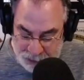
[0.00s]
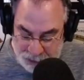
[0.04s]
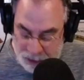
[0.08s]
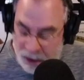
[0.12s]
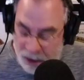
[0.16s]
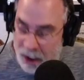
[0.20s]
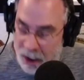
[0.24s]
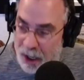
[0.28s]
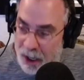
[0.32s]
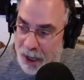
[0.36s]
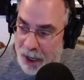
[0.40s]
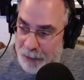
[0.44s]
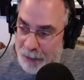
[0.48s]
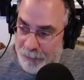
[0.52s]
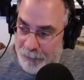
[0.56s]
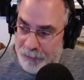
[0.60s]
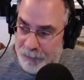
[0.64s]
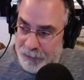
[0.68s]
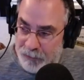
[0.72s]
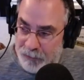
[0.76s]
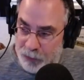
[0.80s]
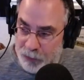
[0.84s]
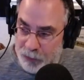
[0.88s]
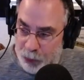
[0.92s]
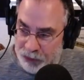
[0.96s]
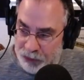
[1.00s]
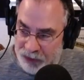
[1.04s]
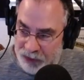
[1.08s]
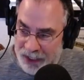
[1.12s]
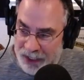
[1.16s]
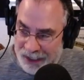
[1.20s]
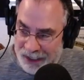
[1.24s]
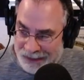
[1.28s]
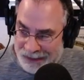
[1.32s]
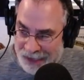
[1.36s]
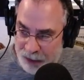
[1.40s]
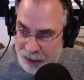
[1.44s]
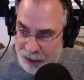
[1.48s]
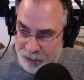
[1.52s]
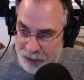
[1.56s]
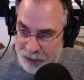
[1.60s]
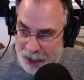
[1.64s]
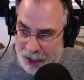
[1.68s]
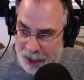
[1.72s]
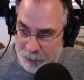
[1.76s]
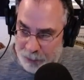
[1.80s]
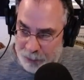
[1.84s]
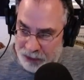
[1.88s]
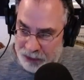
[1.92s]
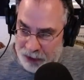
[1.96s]
Of course, they
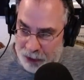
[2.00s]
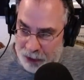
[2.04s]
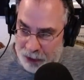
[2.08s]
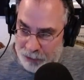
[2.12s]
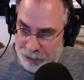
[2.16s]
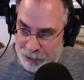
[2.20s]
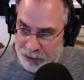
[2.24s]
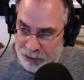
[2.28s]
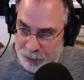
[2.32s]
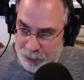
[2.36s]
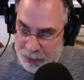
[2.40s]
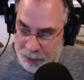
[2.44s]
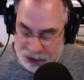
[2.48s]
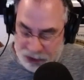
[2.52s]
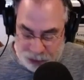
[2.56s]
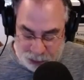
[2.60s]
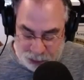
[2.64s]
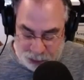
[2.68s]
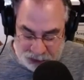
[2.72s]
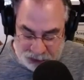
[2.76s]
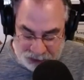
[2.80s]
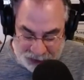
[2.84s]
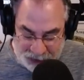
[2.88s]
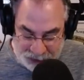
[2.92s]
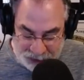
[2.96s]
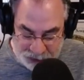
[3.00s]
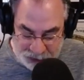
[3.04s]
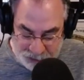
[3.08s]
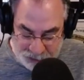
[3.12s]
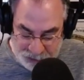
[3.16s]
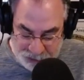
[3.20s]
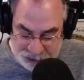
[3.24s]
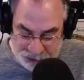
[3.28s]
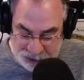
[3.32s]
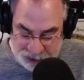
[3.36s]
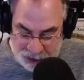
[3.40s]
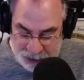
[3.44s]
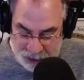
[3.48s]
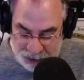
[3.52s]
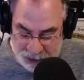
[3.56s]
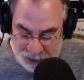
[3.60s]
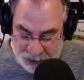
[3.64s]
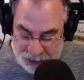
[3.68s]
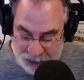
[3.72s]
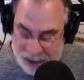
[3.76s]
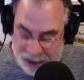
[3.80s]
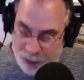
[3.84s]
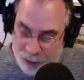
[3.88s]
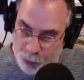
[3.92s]
identified themselves as Metro detectives. And